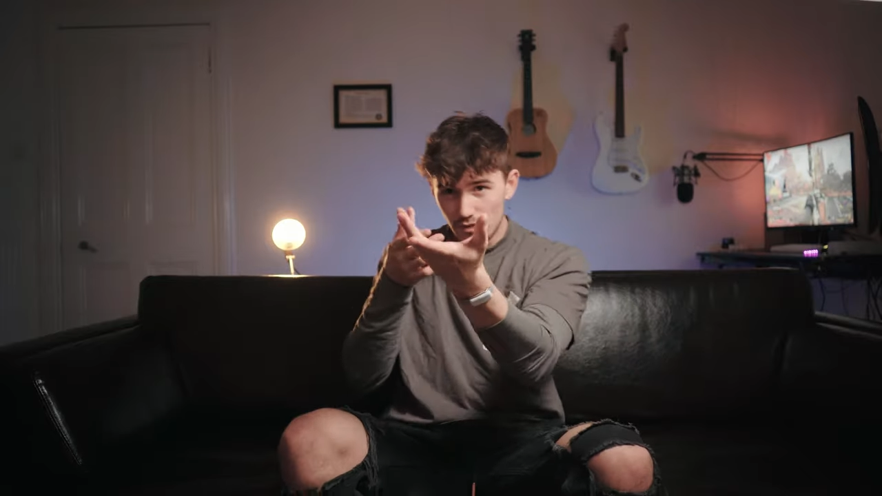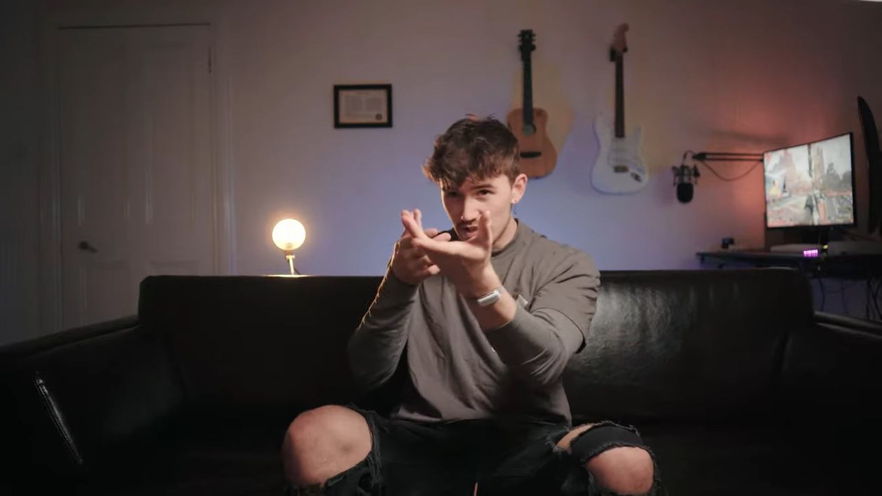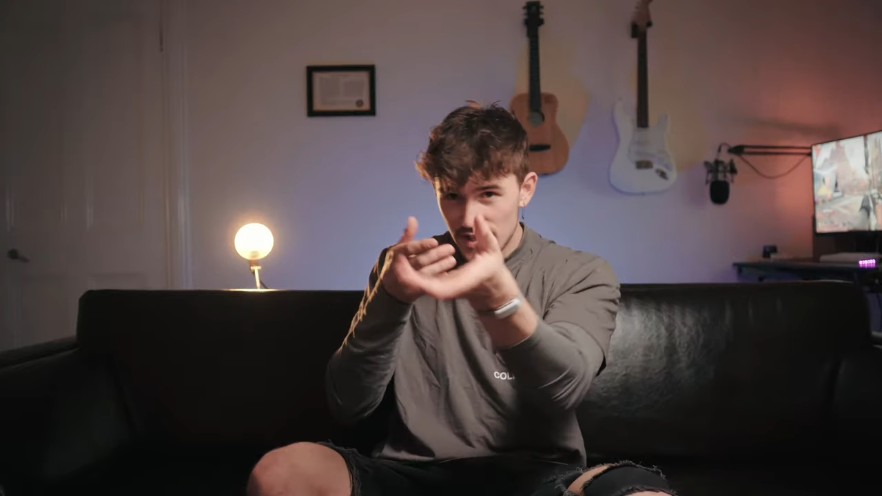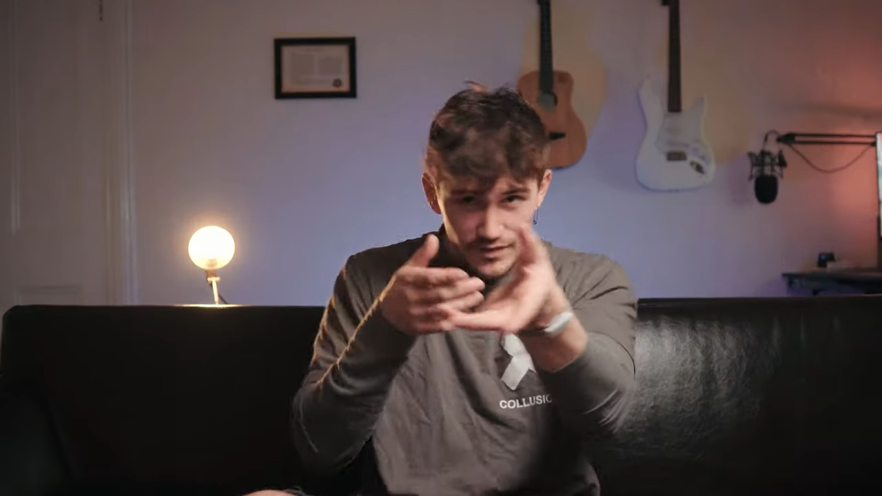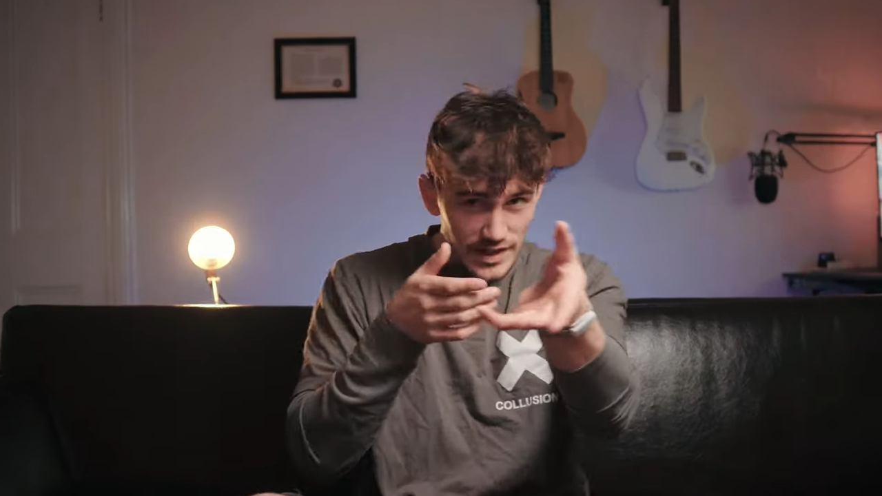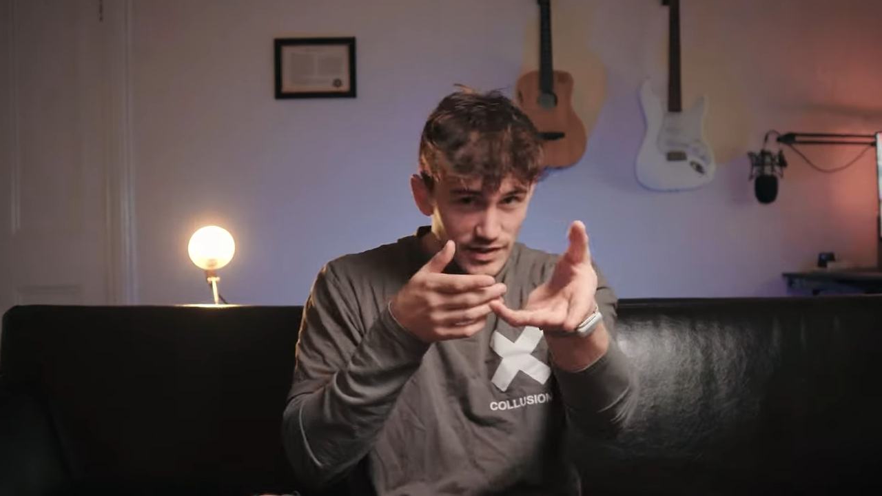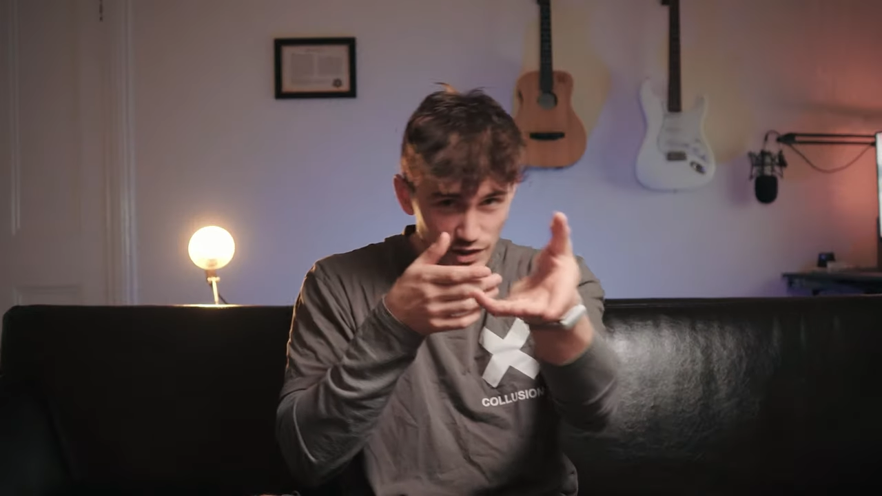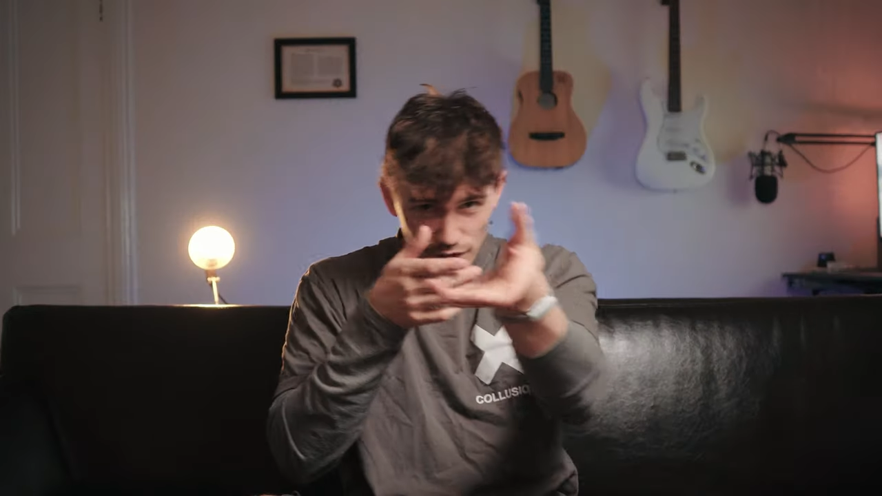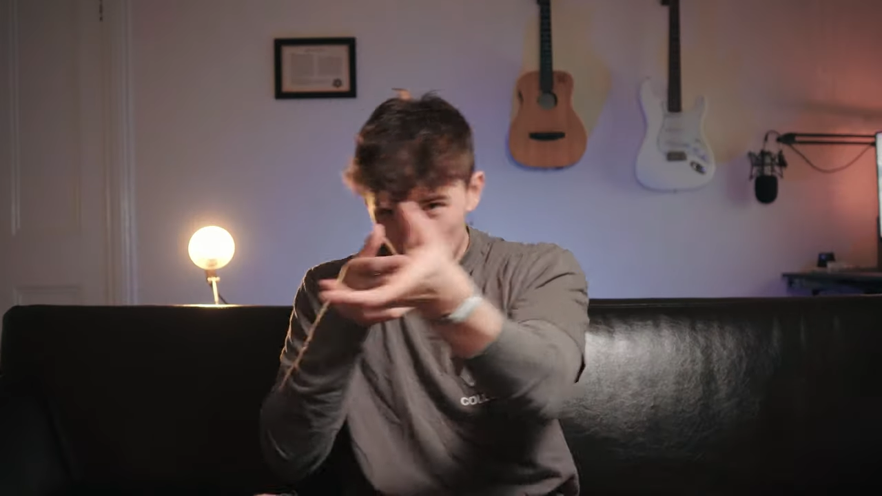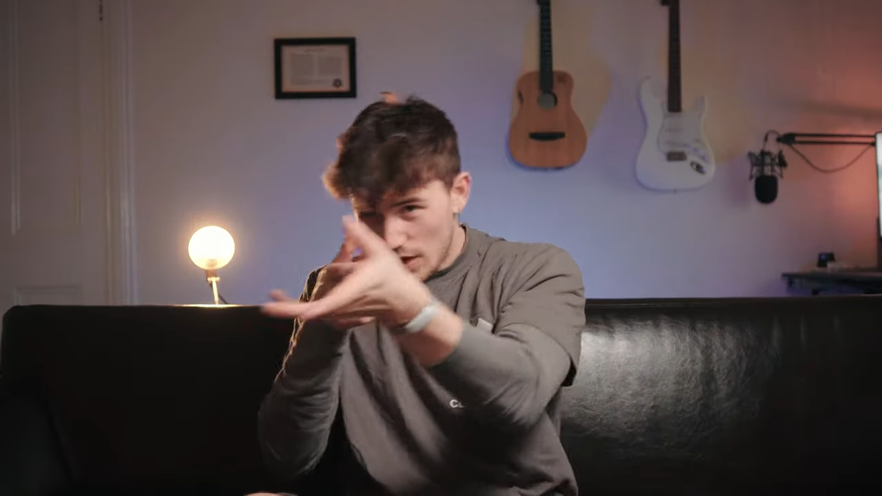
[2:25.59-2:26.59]
for 70
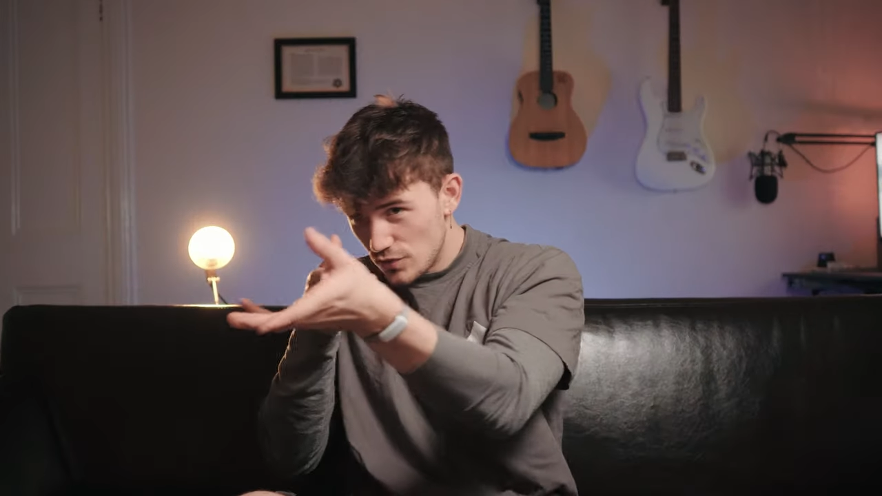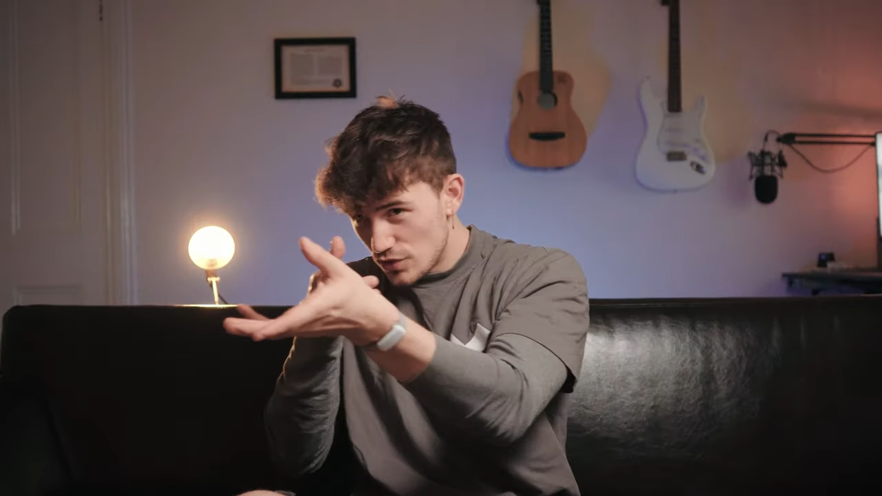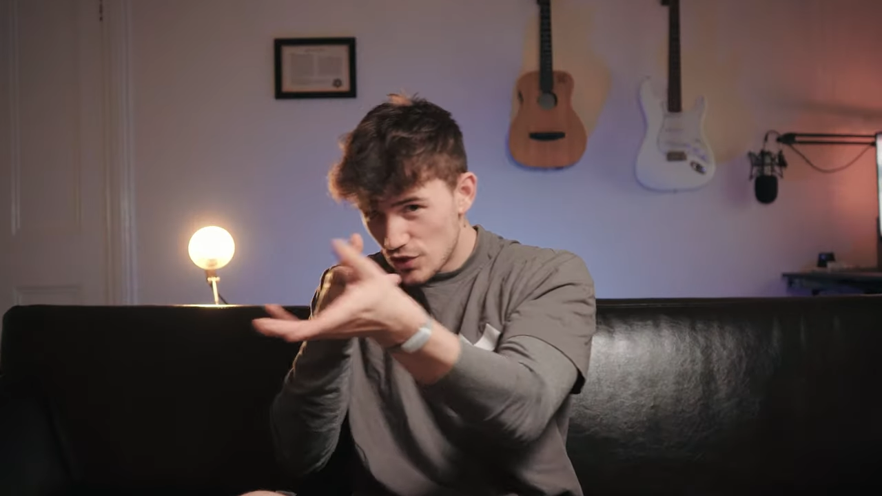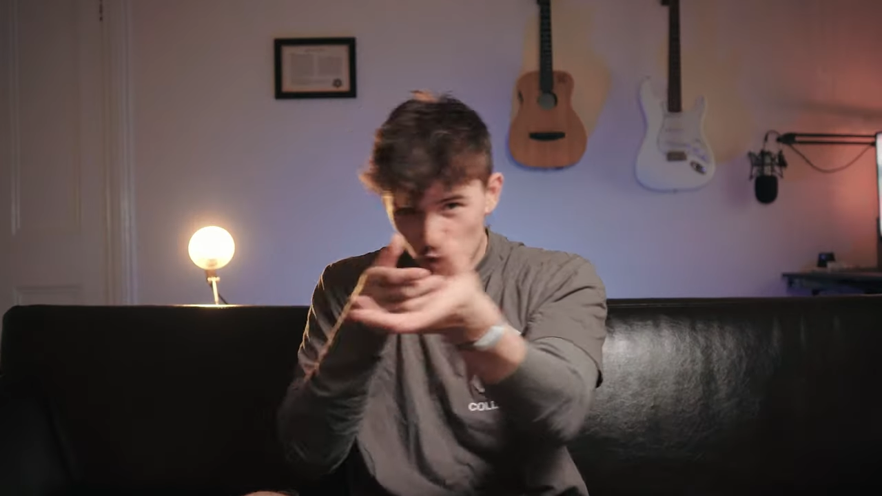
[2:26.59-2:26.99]
to 200